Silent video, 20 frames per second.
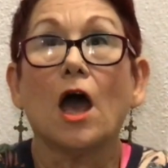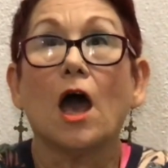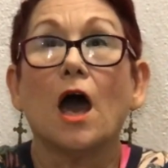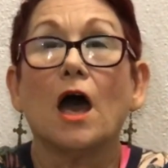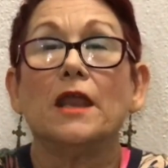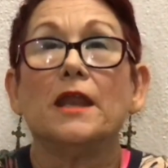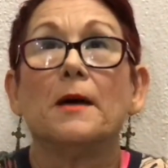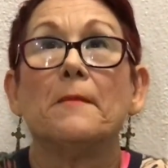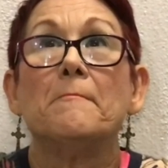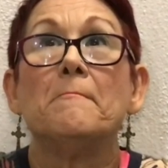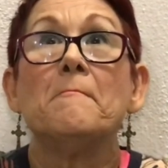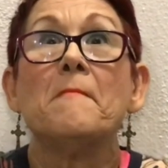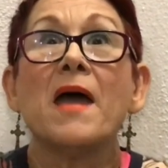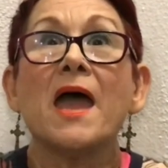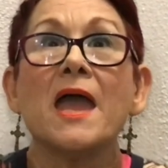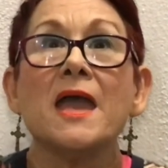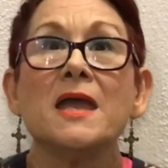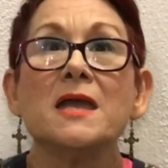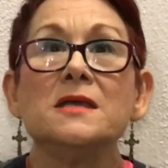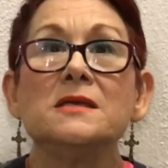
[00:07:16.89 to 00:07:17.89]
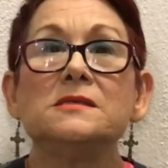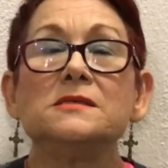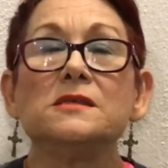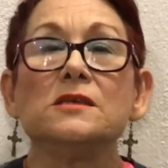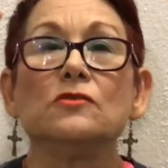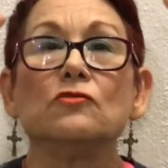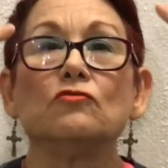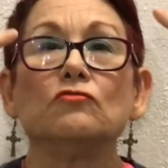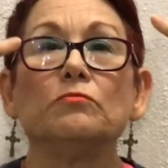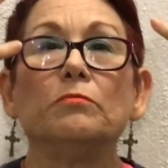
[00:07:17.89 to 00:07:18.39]
an
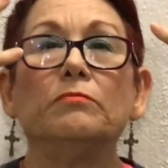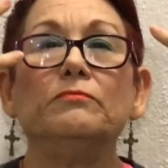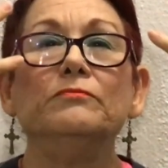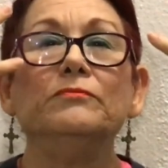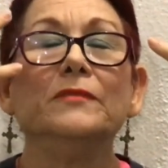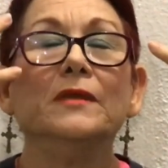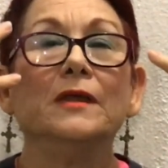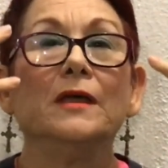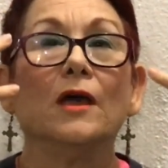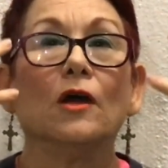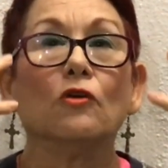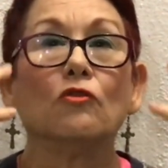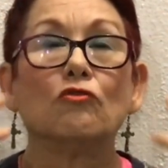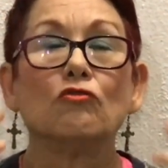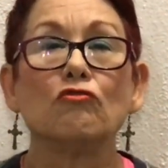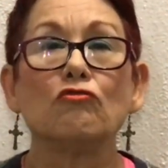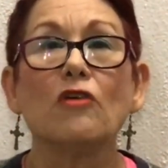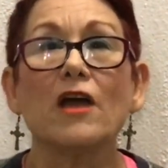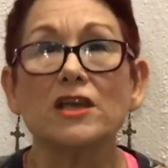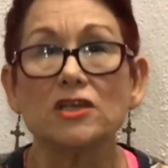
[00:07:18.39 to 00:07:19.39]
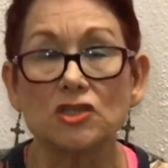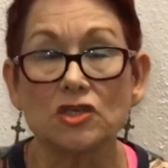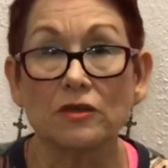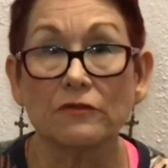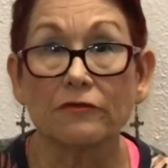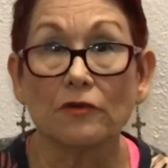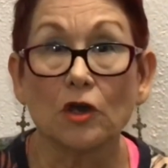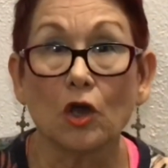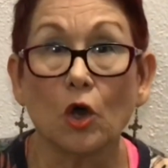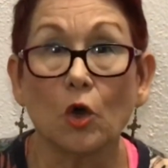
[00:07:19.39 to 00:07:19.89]
amazing rush
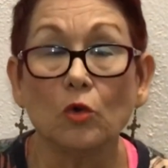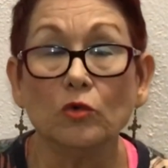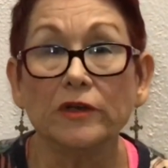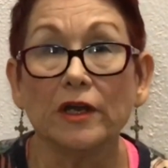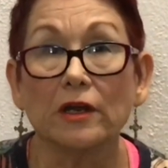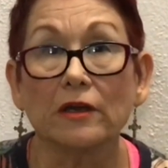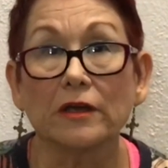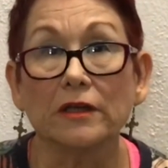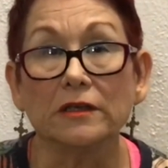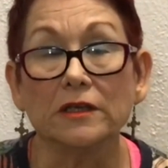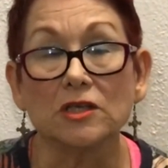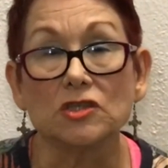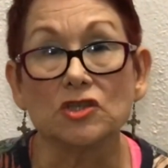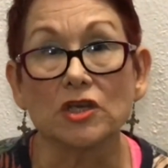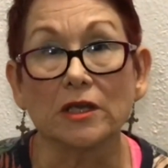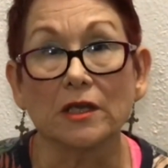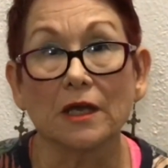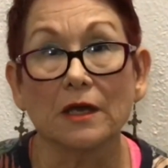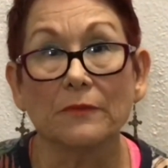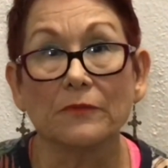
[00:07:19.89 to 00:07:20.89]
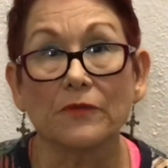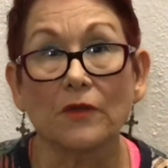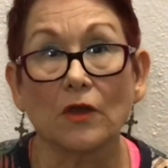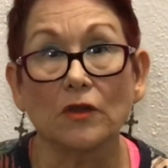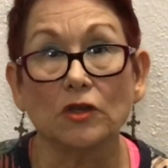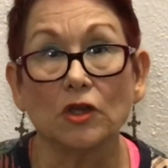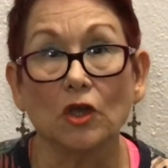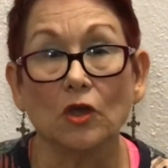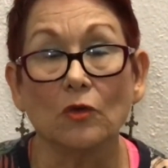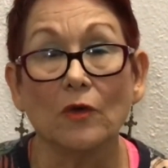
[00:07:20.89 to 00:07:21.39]
of cold air conditioning comes
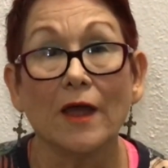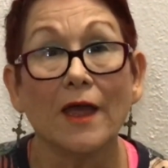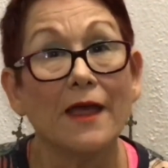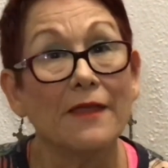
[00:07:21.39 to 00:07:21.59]
on you.